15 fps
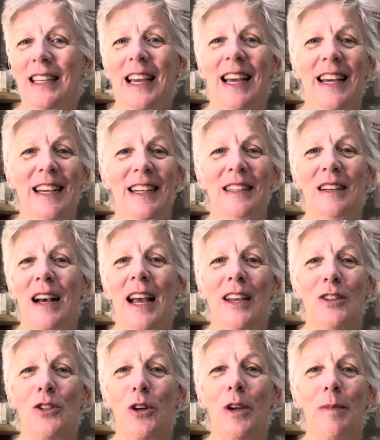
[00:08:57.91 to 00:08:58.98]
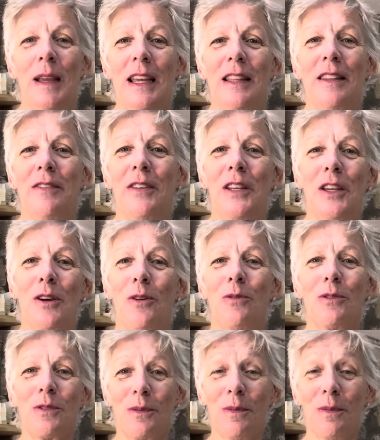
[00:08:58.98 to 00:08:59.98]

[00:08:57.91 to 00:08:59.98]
I enjoy making the video.